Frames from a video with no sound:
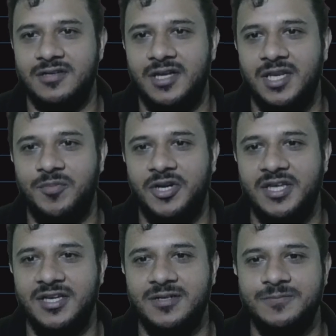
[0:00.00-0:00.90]
Anybody
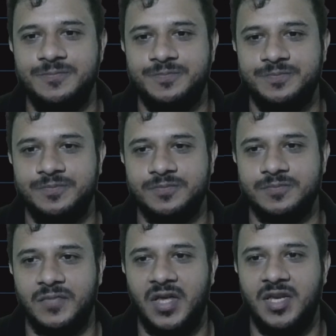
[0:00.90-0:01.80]
here?
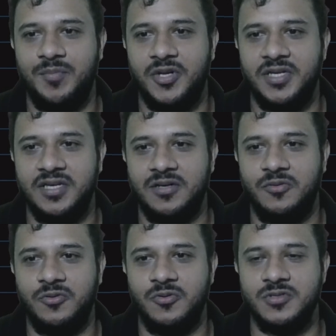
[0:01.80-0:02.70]
Anybody here
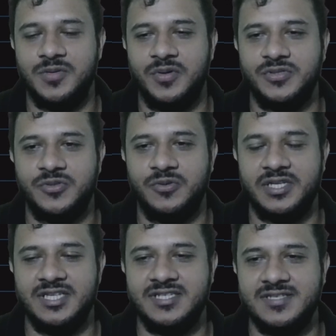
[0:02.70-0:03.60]
who knows about
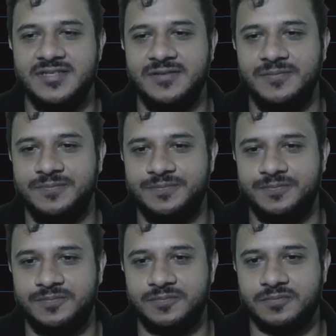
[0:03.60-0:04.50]
storages?
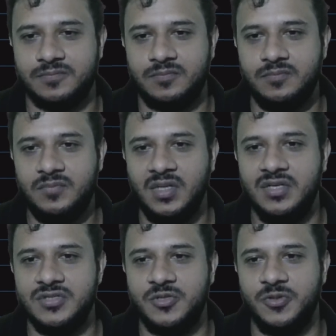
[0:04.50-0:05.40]

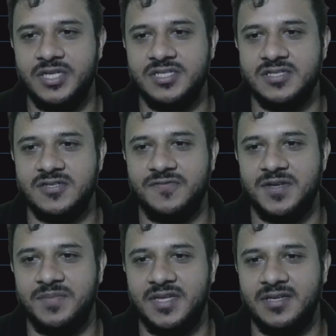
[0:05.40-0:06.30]
Storages of
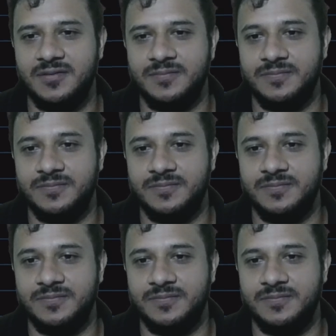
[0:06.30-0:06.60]
something?